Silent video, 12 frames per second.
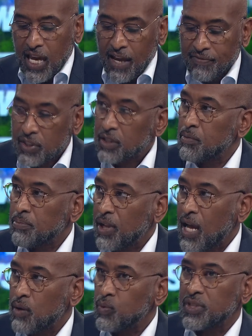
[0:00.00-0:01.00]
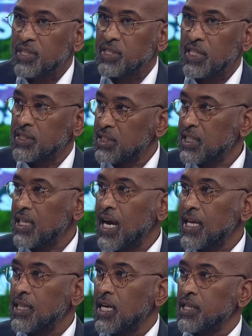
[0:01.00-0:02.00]
have to comply with the sentencing
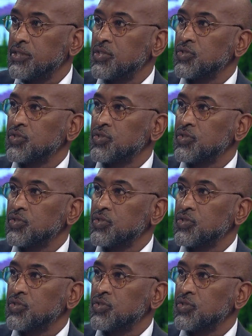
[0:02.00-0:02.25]
guidelines.